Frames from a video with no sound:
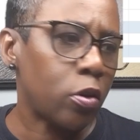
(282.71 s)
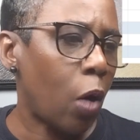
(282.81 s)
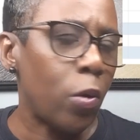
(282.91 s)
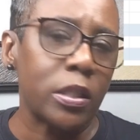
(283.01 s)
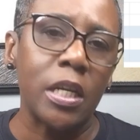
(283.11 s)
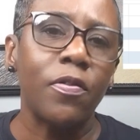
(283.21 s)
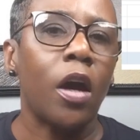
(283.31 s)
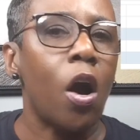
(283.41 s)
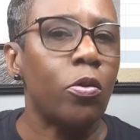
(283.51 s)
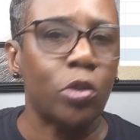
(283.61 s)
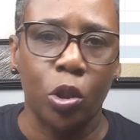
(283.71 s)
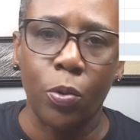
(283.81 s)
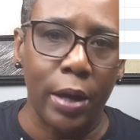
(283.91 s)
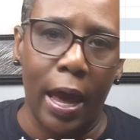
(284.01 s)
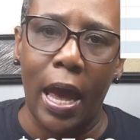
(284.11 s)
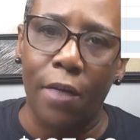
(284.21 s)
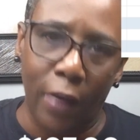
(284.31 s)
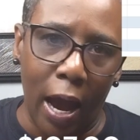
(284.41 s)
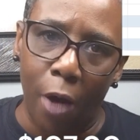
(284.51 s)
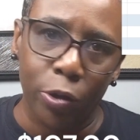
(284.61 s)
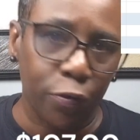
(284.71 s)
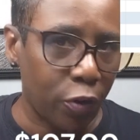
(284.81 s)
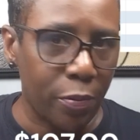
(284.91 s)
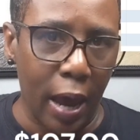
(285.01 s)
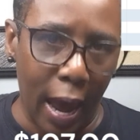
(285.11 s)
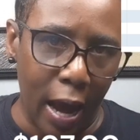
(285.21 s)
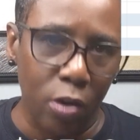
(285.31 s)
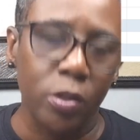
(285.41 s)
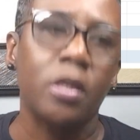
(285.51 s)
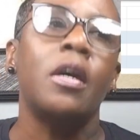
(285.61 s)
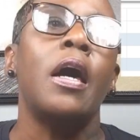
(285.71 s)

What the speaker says: so I wasn't even gone 2.5 hours from the house.